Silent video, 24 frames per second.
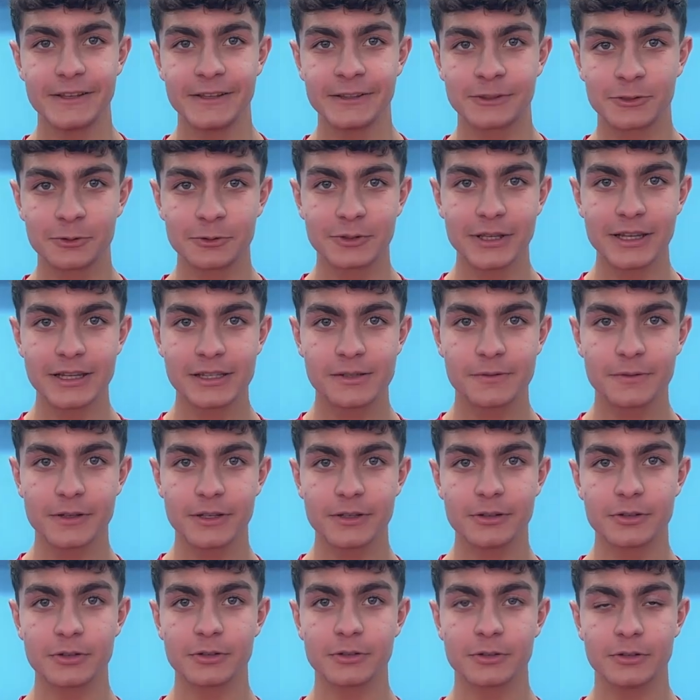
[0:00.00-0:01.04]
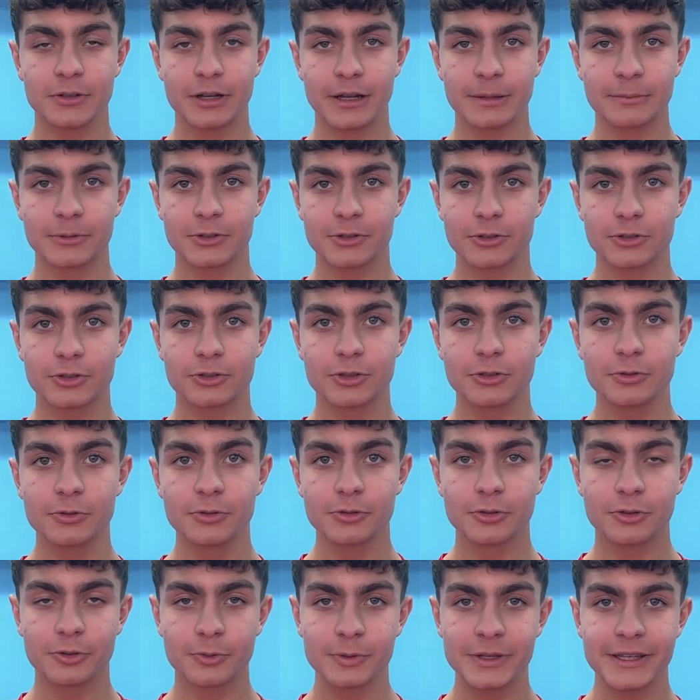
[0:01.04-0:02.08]
In today's video, I'm going to show
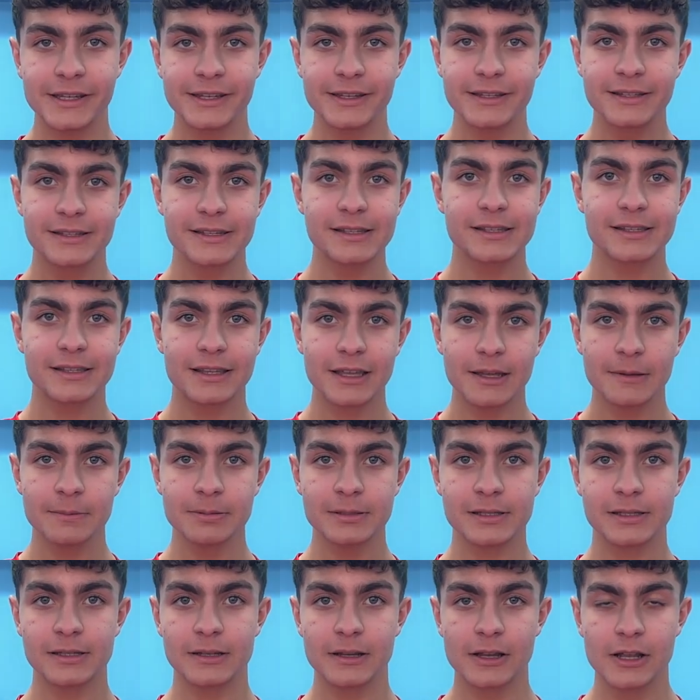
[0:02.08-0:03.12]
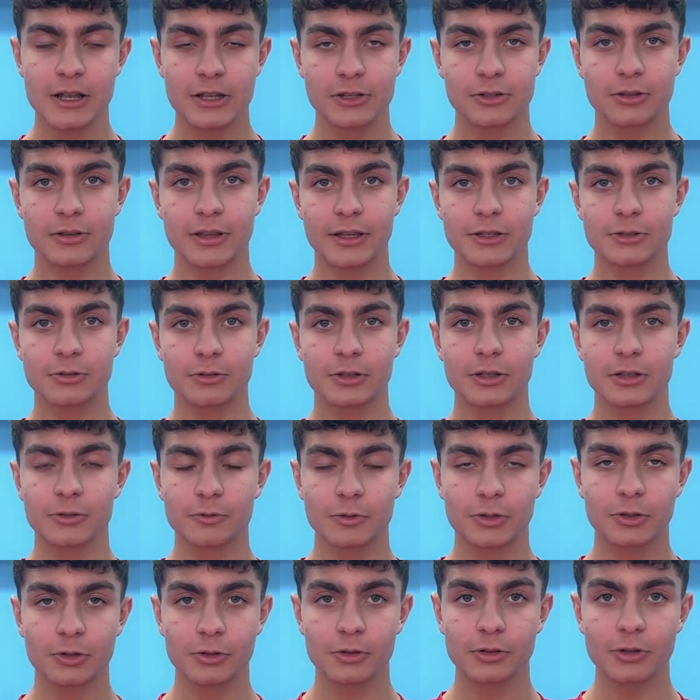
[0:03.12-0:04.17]
you 3 easy steps so that you can
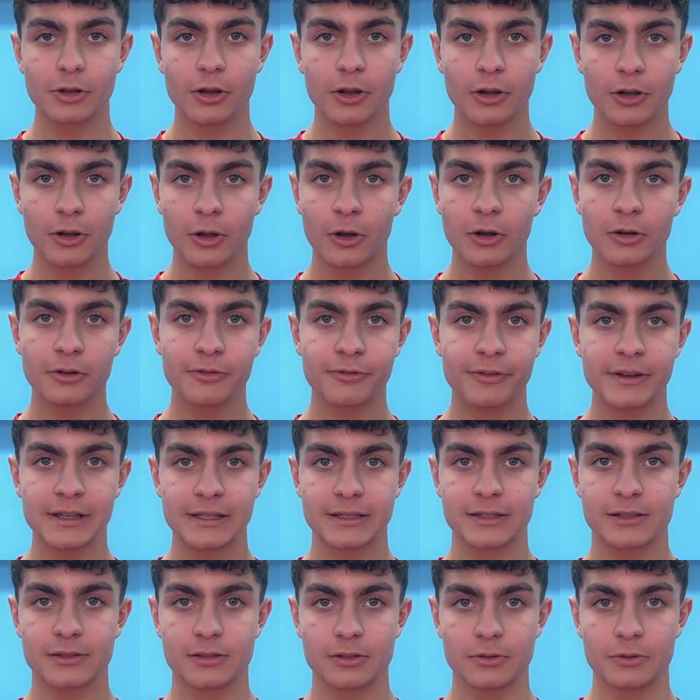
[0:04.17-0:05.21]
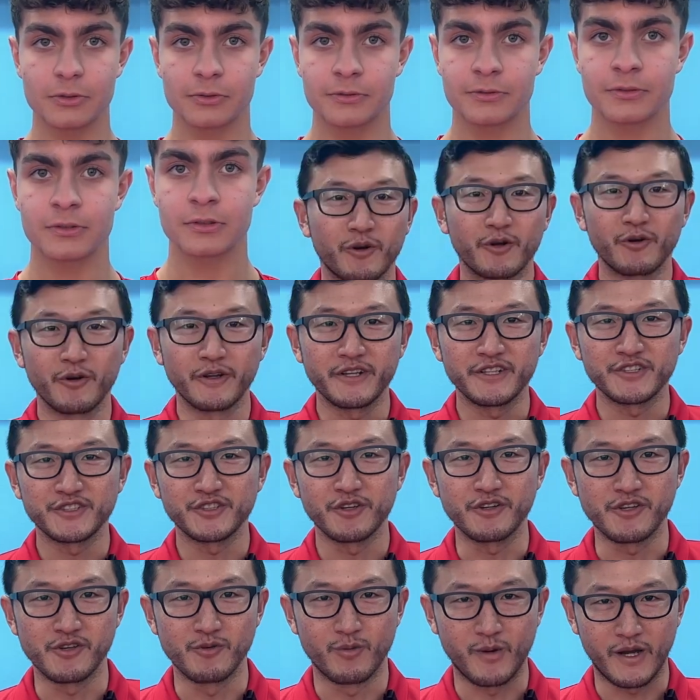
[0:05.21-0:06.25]
return long, fast serve. We're going to
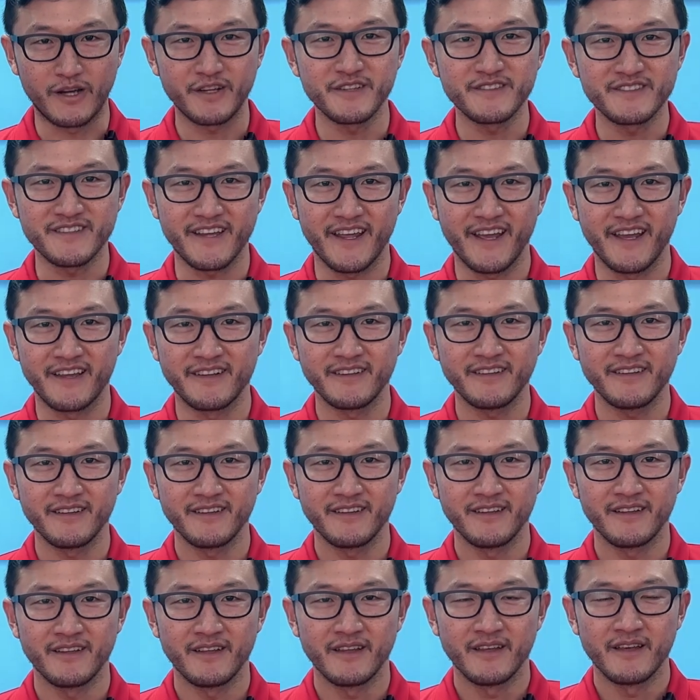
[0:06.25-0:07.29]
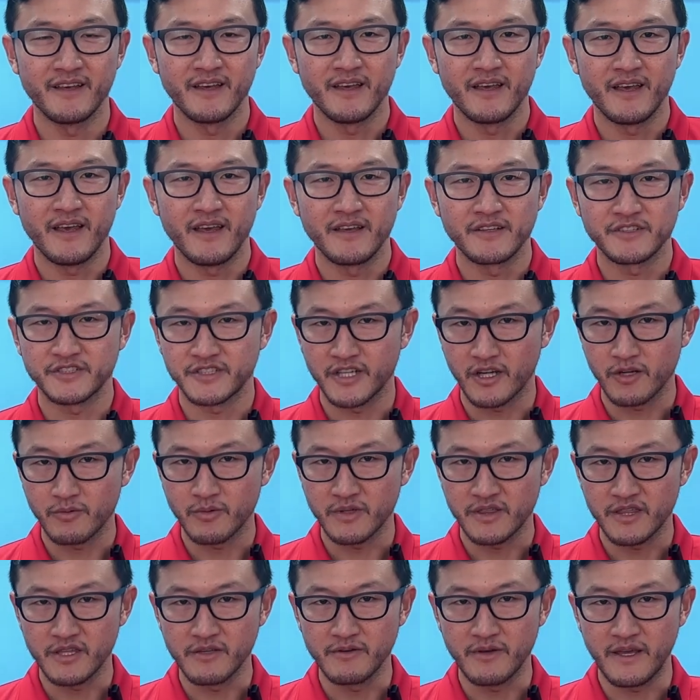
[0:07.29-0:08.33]
show you where to stand, share
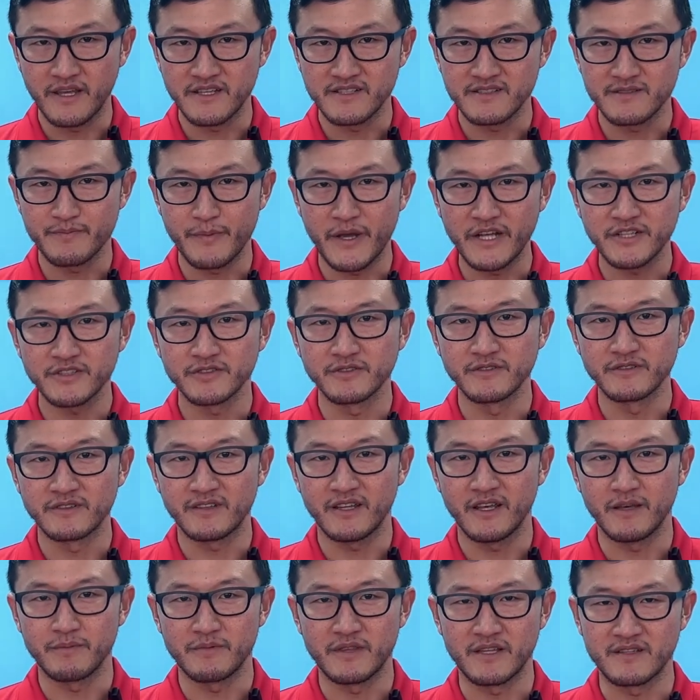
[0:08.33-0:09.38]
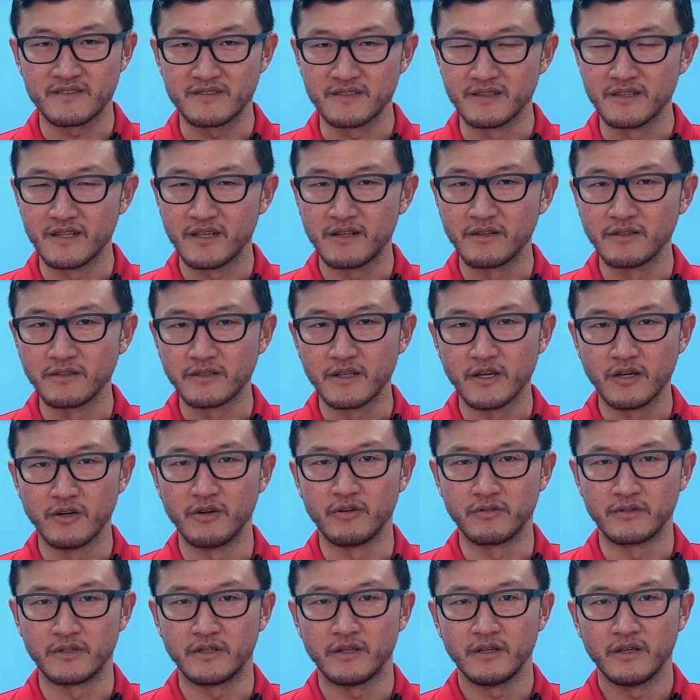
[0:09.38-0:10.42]
with you a special tip that's little
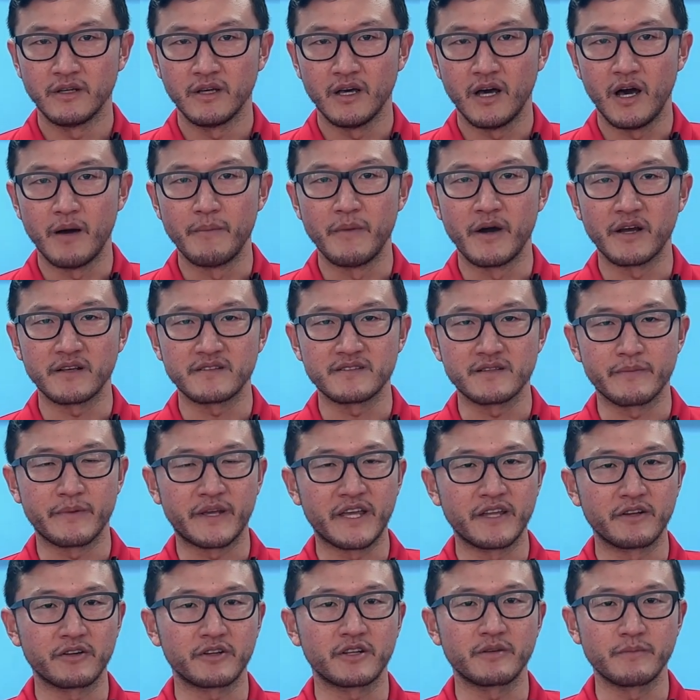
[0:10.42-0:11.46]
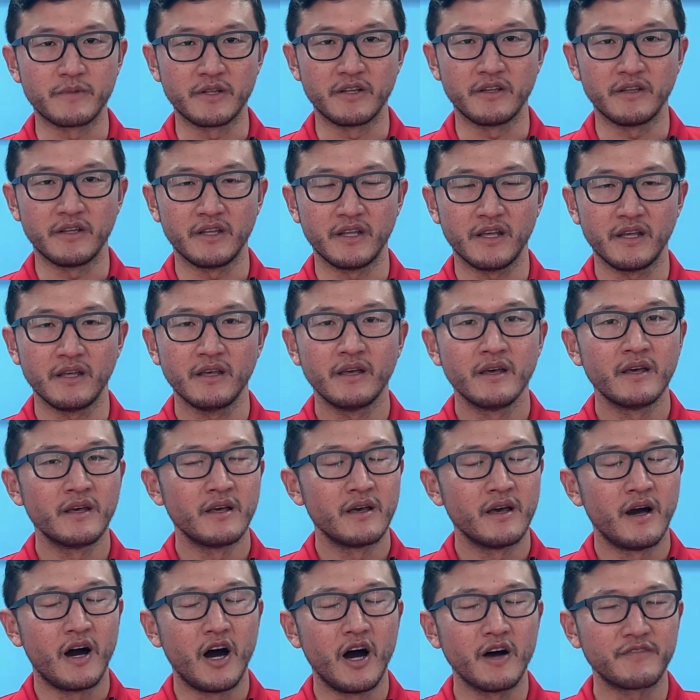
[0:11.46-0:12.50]
known amongst the beginner community,
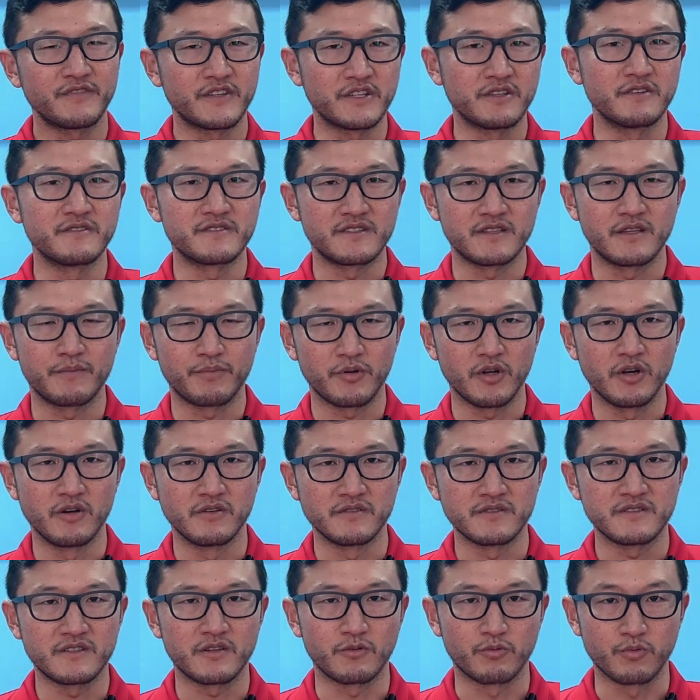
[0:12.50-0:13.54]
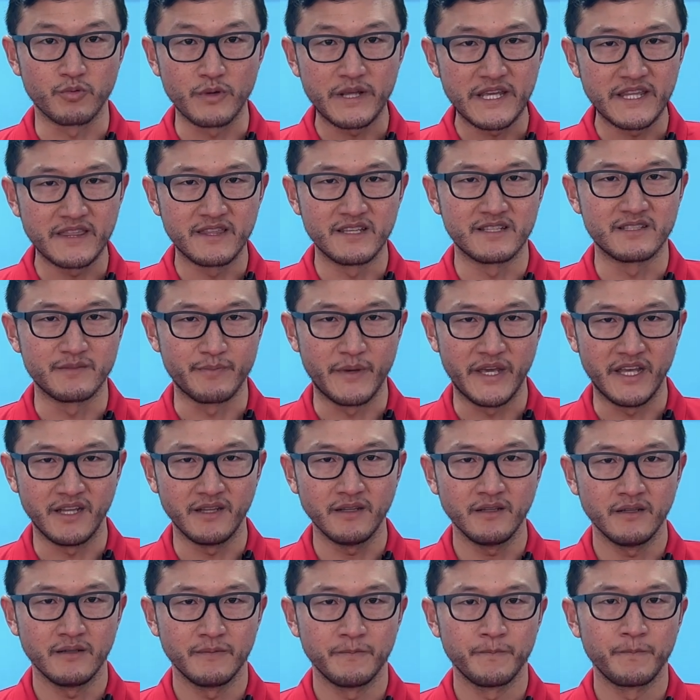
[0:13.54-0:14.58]
often used in the pros, to read the
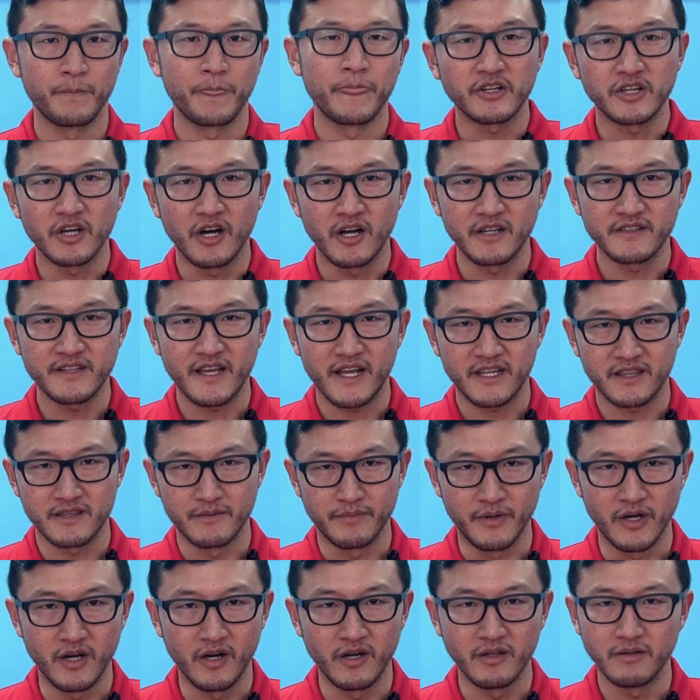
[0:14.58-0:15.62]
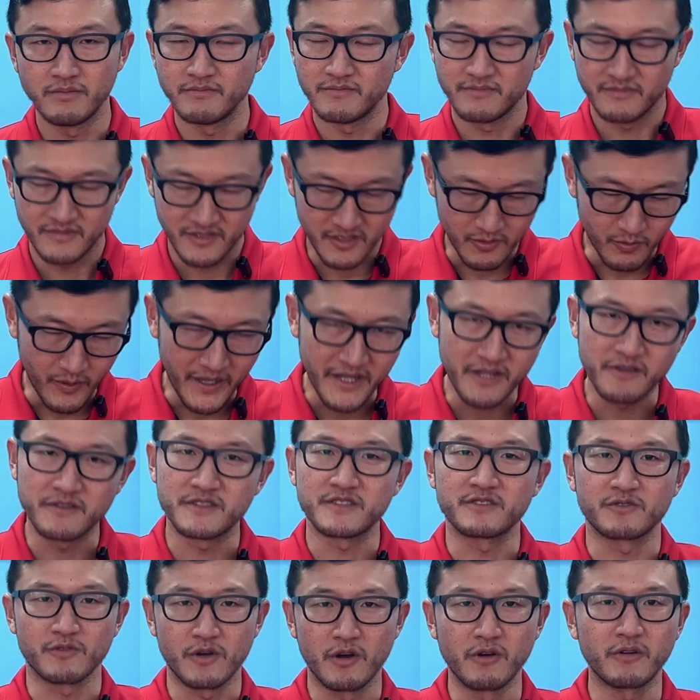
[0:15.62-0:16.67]
spin, how to contact the ball, the way you
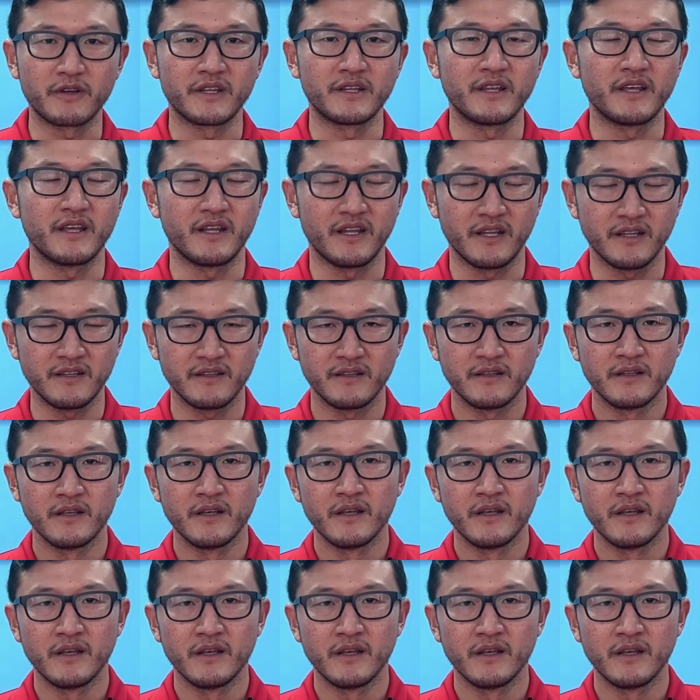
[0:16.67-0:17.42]
stroke and hit it,